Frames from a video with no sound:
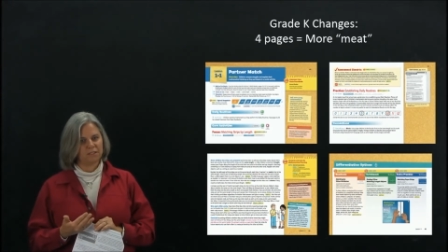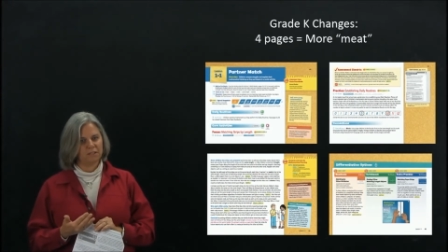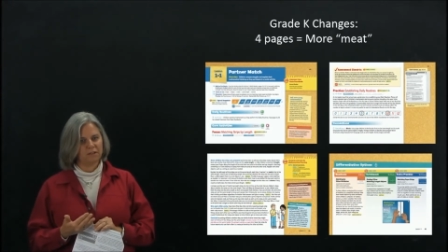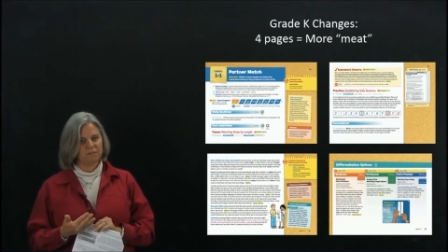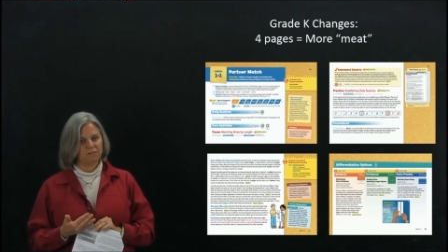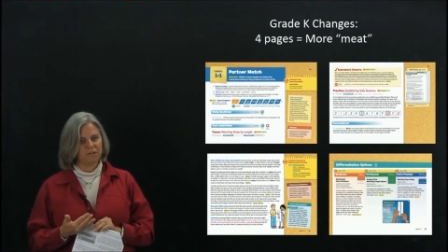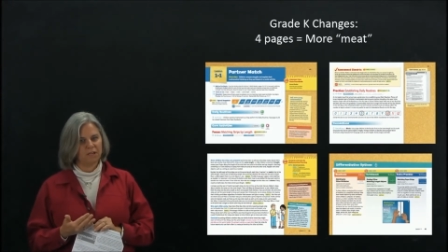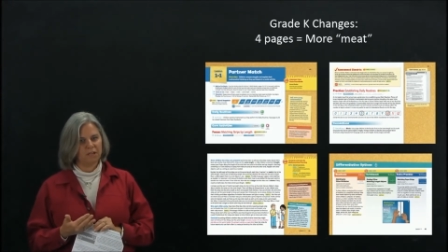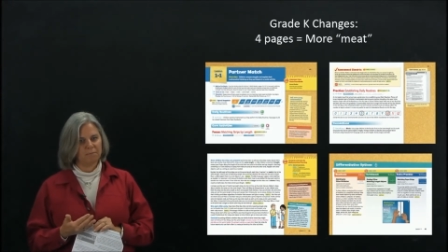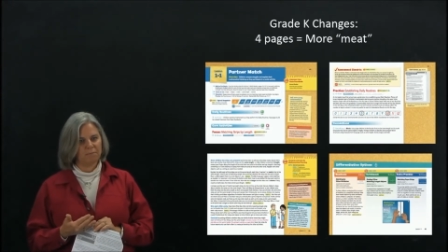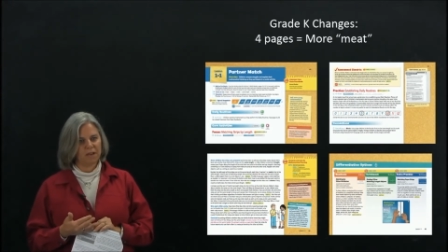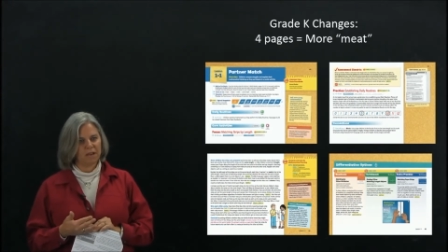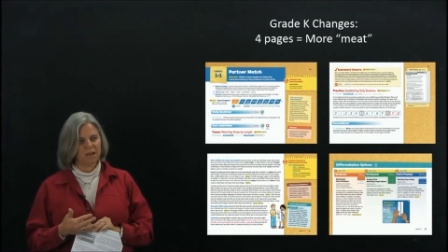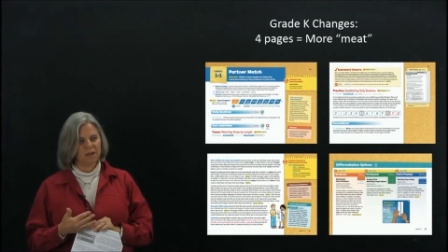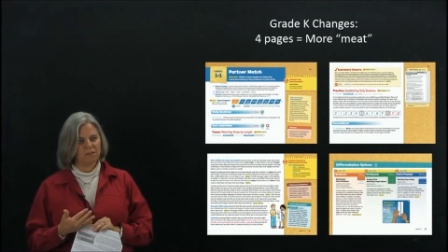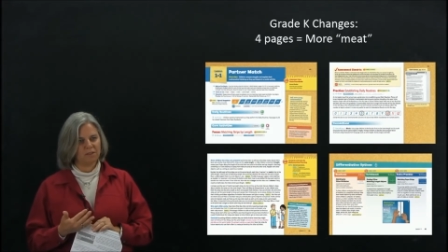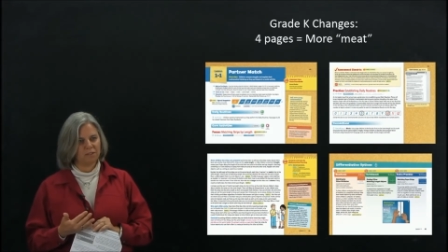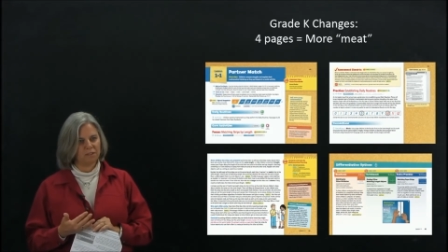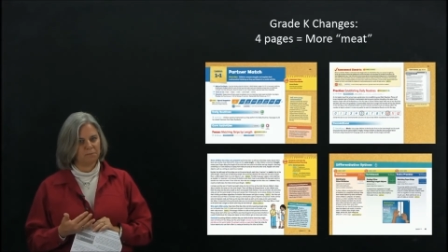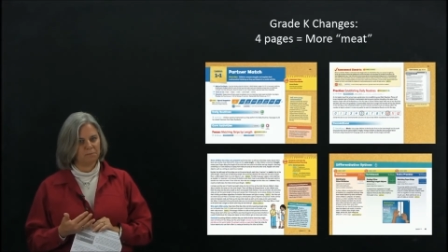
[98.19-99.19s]
in everyday
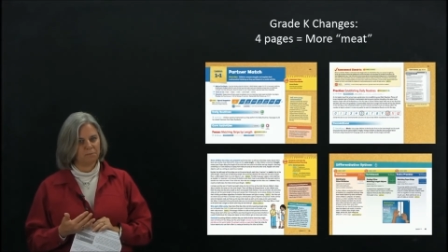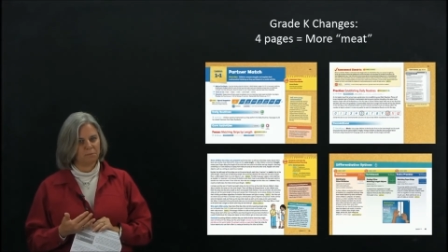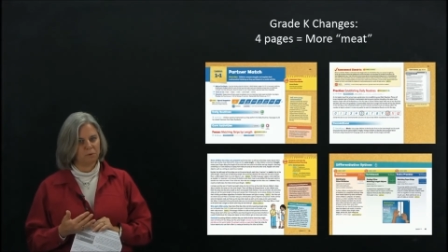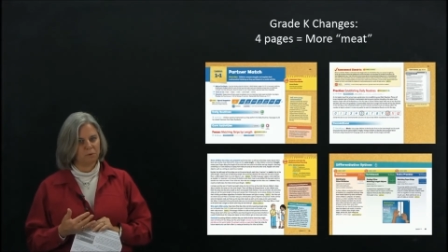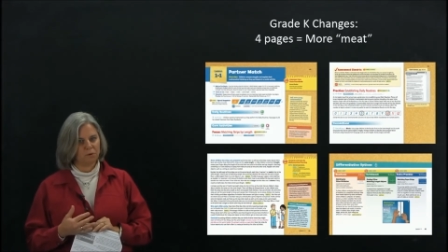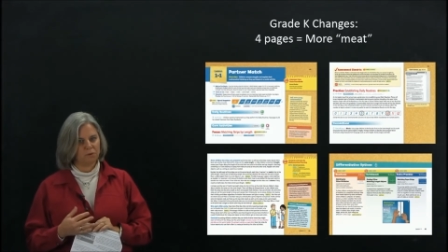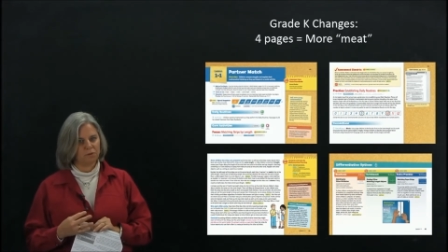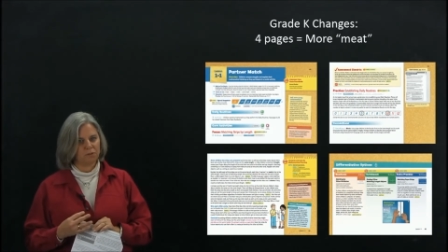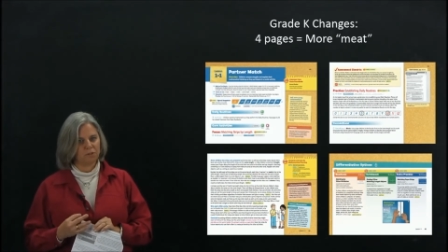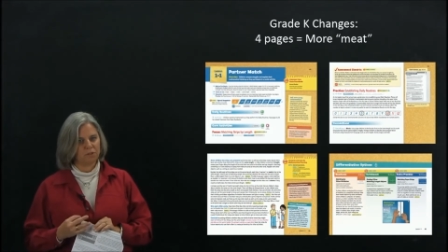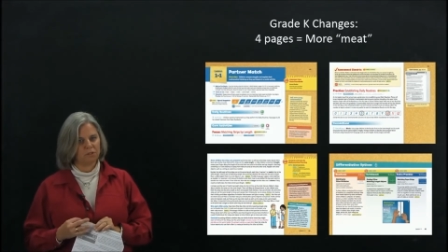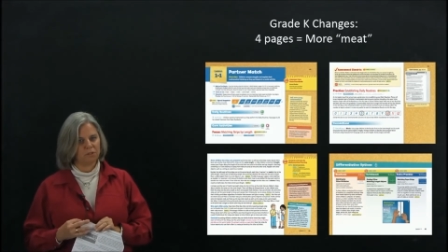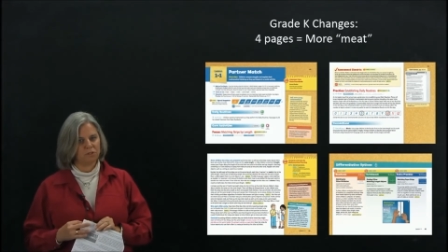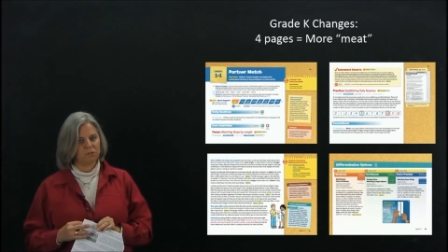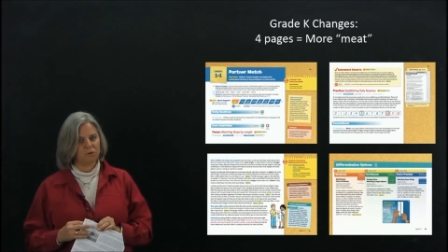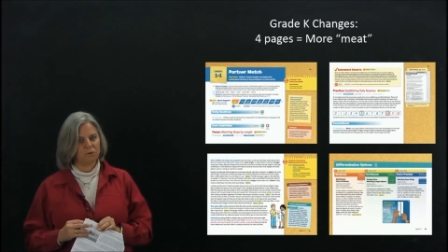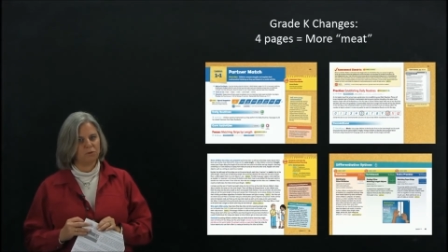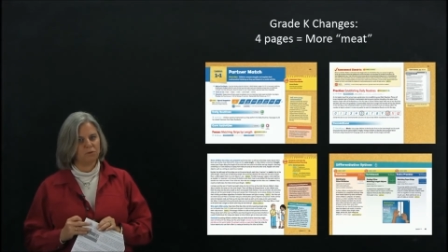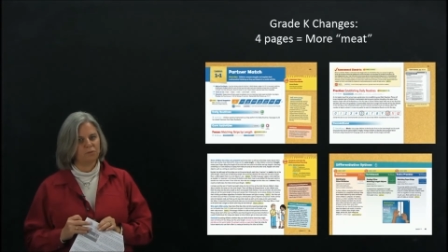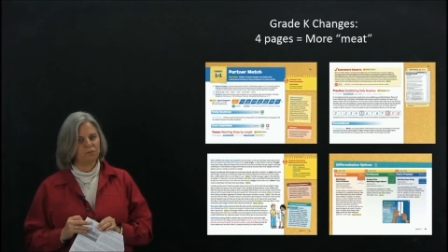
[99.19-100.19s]
math is important.
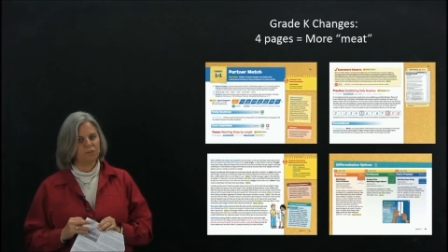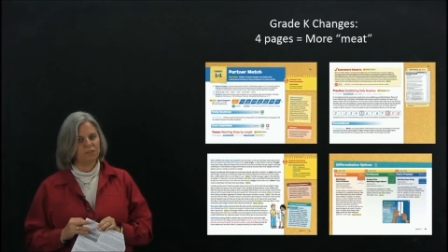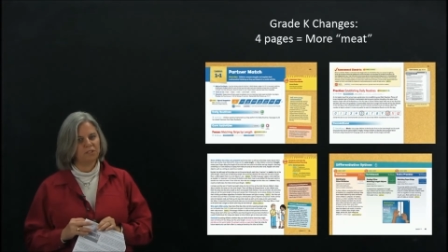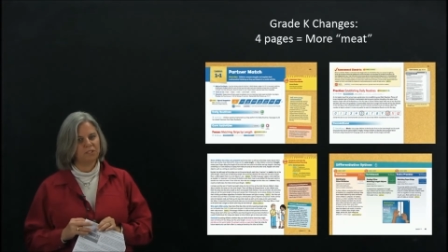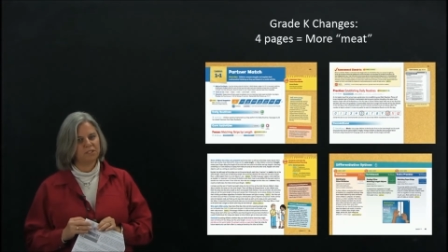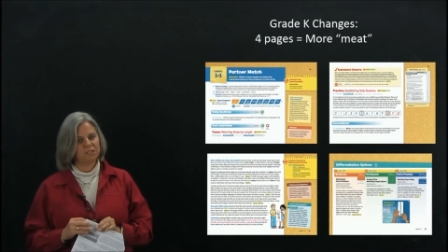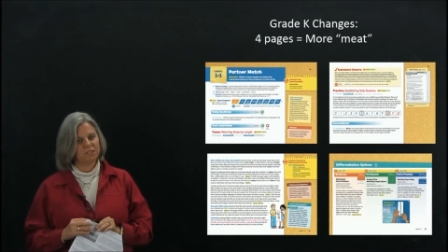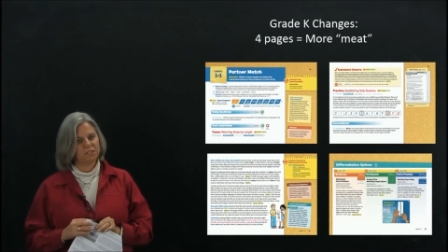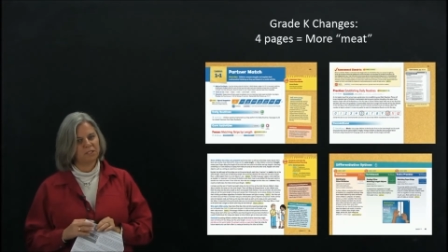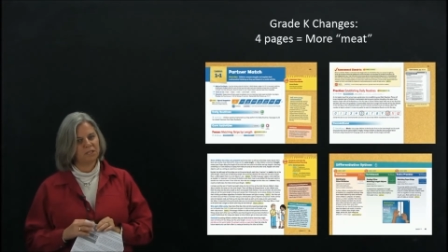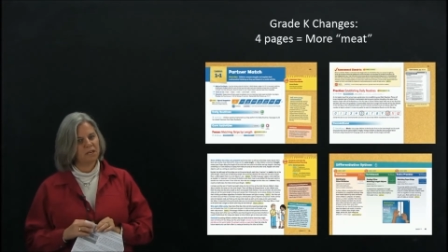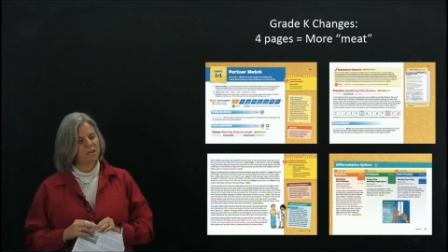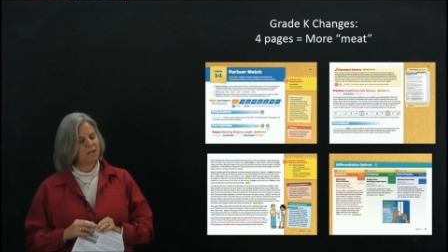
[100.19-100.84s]
So this